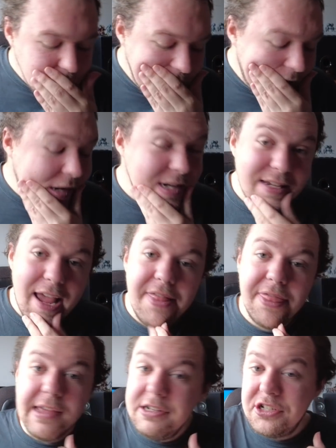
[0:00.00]
Like I say,
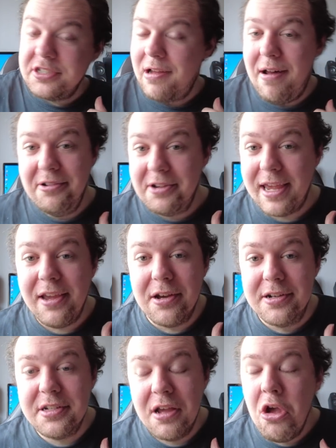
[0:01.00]
things just aren't looking
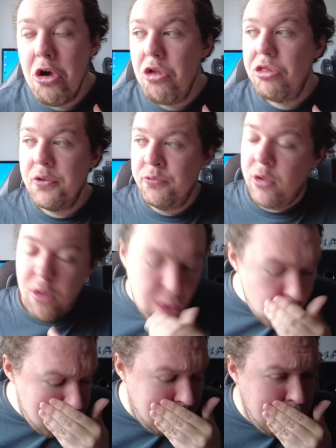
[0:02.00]
good.
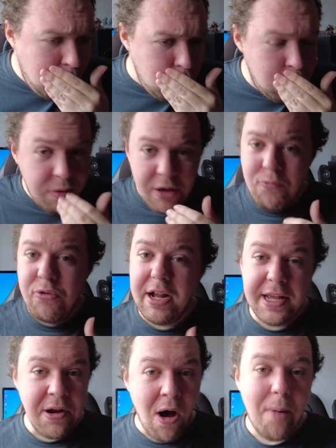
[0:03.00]
They're
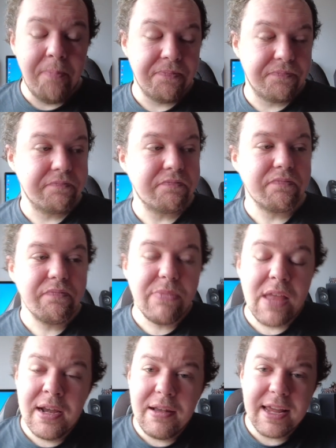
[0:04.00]
really not.
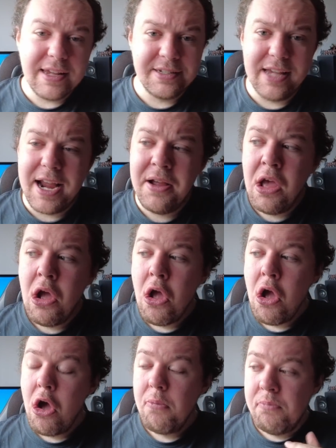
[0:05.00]
And like I say,
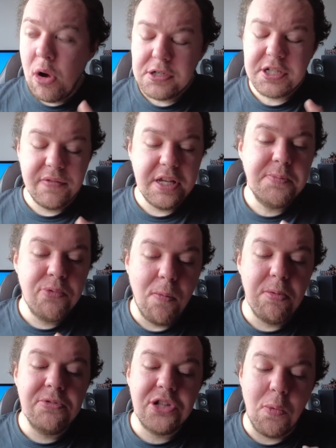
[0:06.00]
most of these
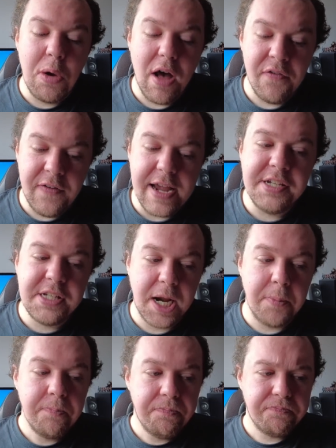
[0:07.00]
problems that we are
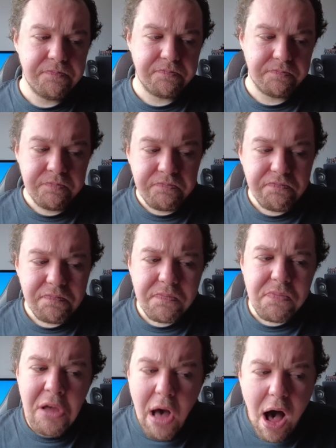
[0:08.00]
facing
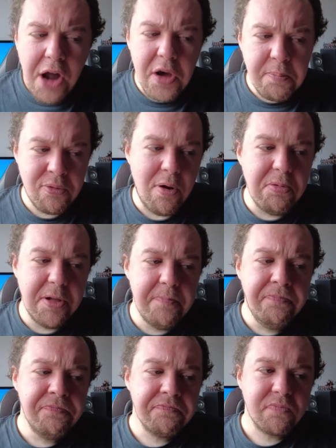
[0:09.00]
aren't a
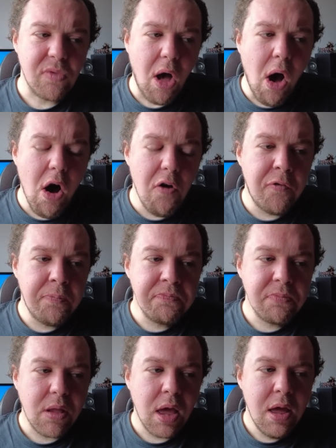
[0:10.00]
problem of,
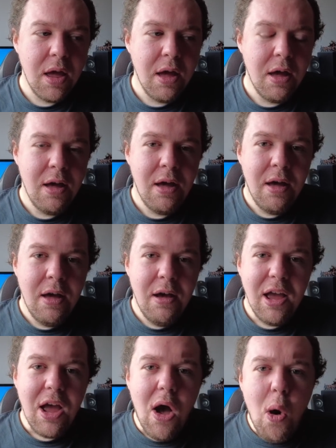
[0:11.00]

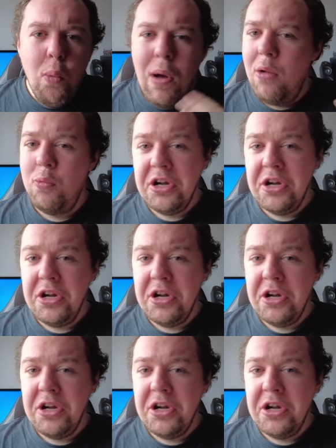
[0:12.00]
well,